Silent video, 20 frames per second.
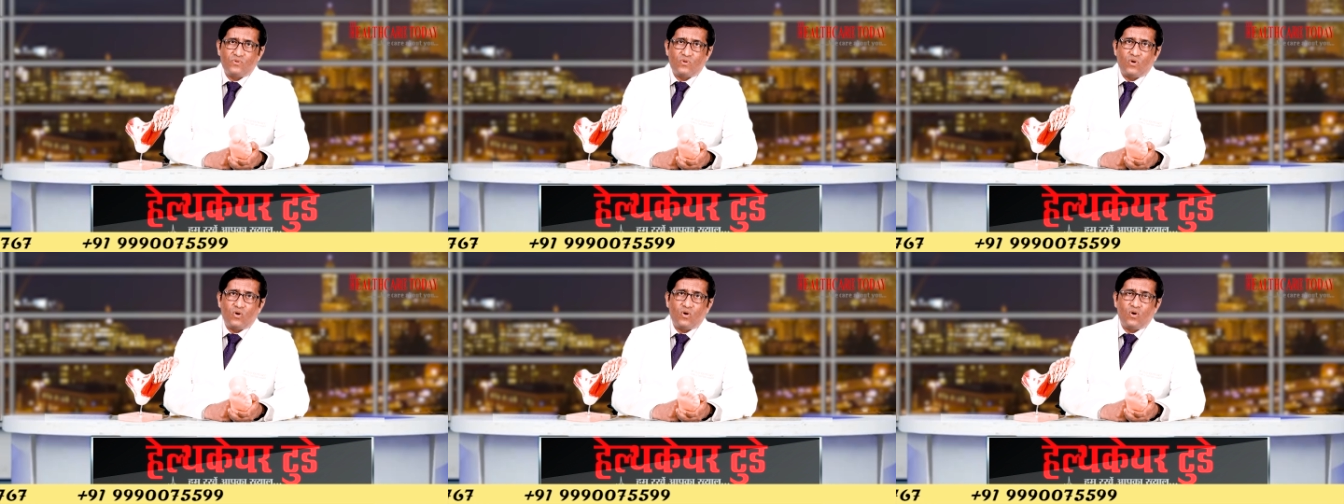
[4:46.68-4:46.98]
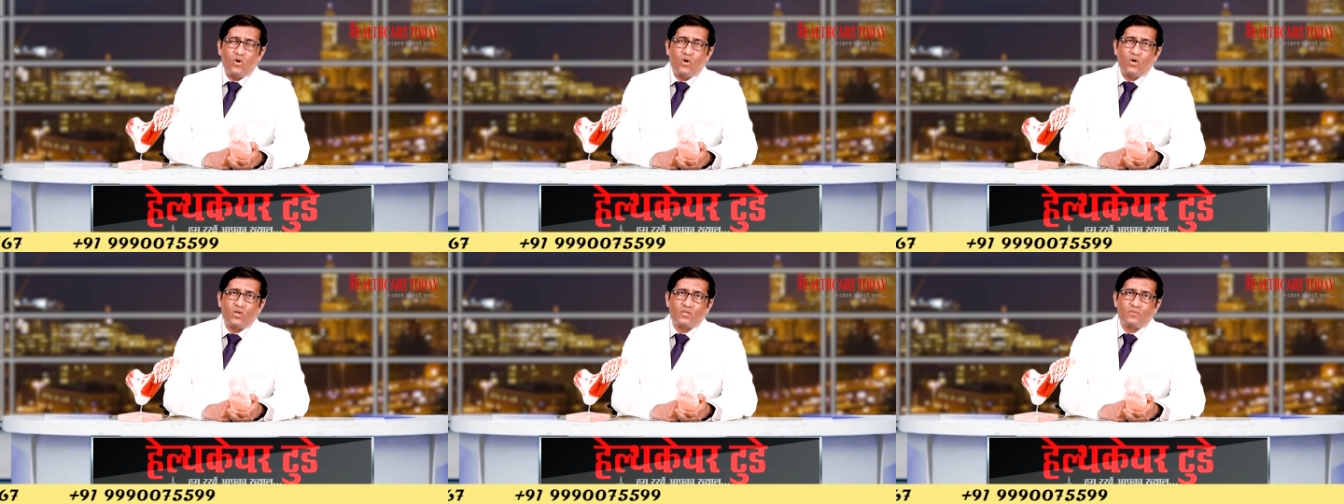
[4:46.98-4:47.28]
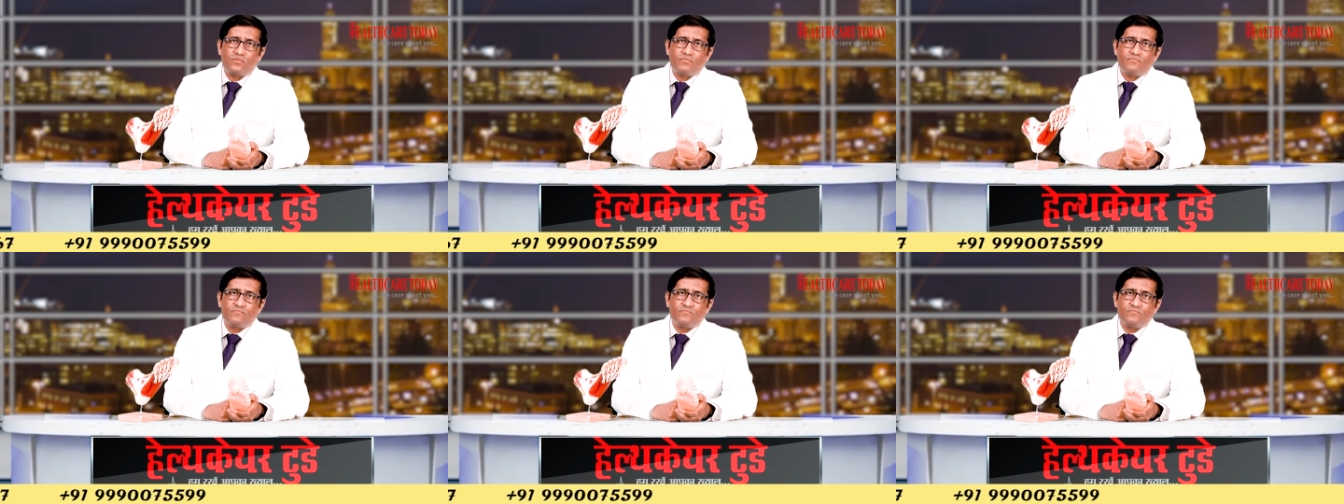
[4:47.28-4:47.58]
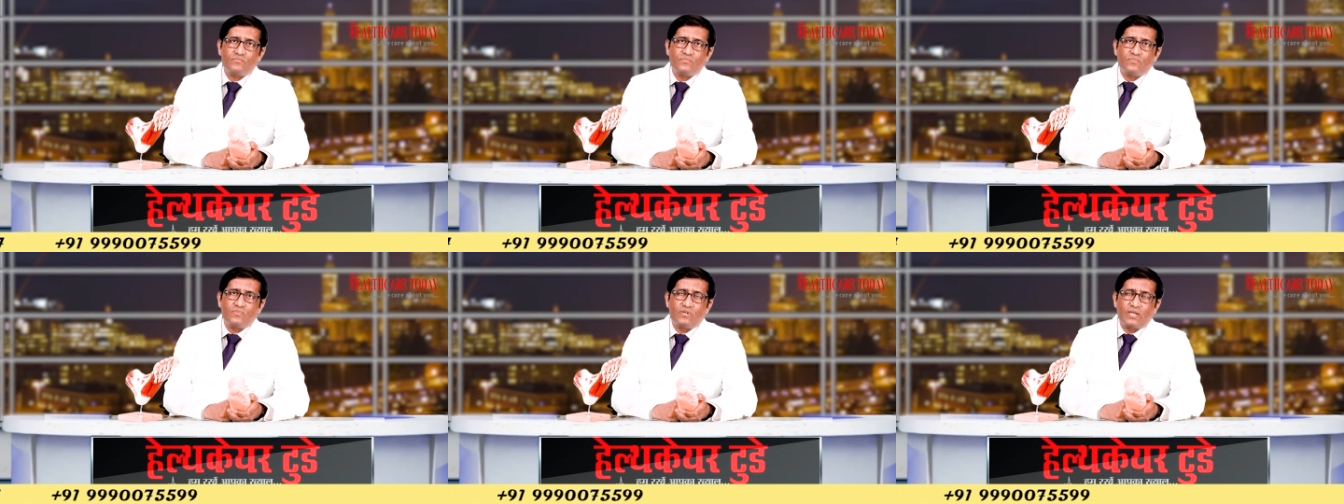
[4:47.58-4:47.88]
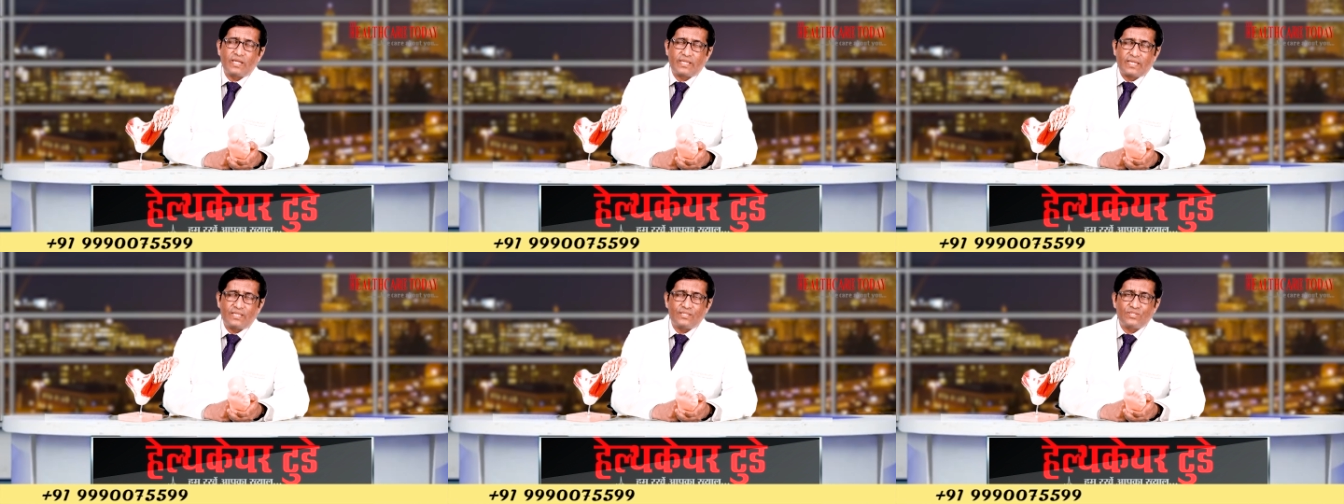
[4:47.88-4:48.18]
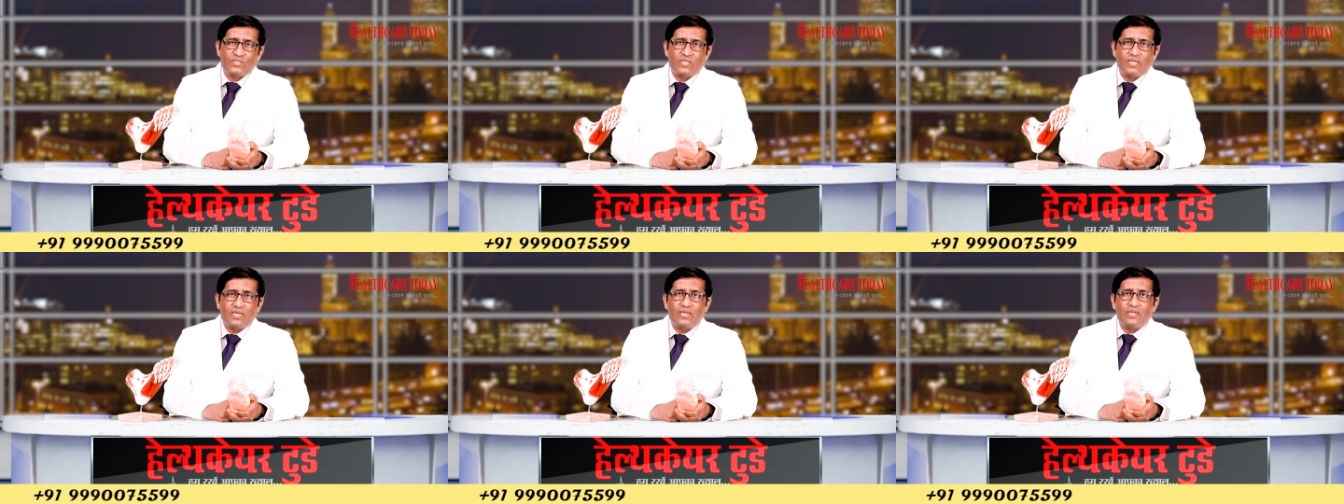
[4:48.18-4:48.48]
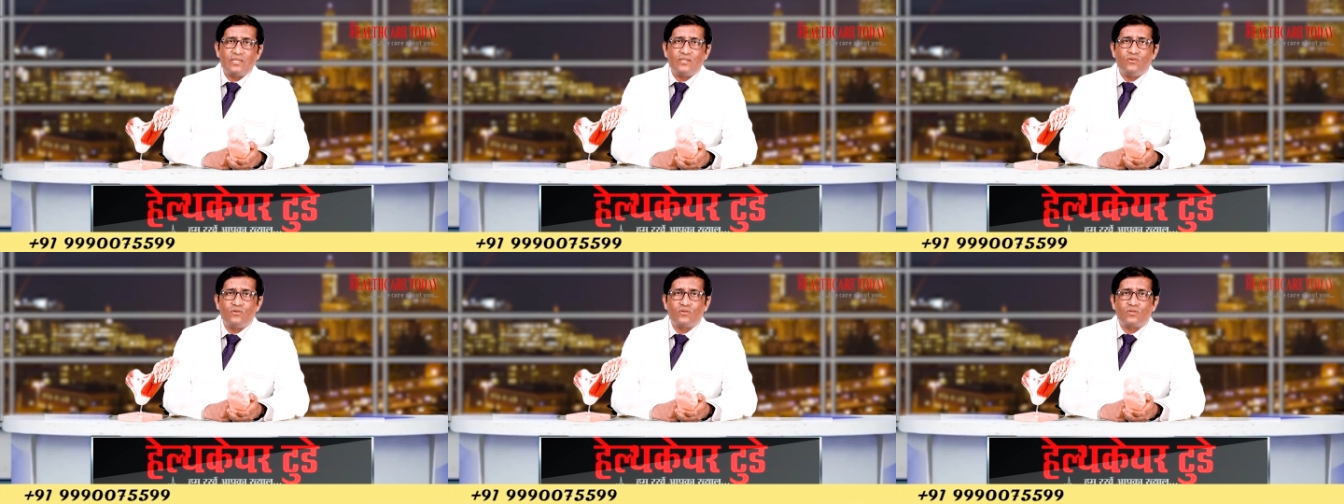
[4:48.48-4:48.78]
or I can
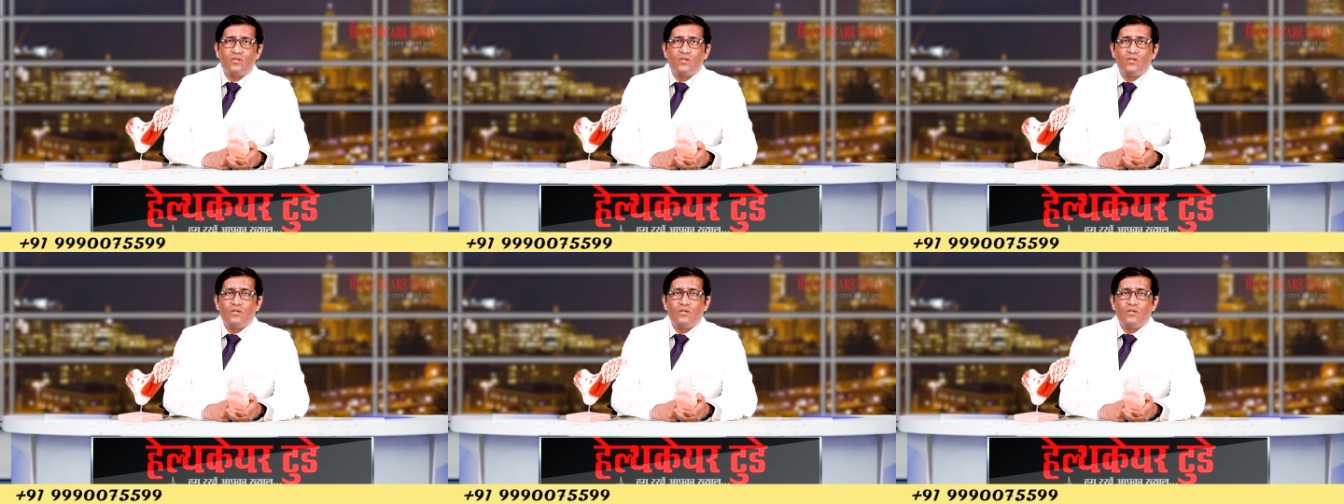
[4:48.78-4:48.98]
say your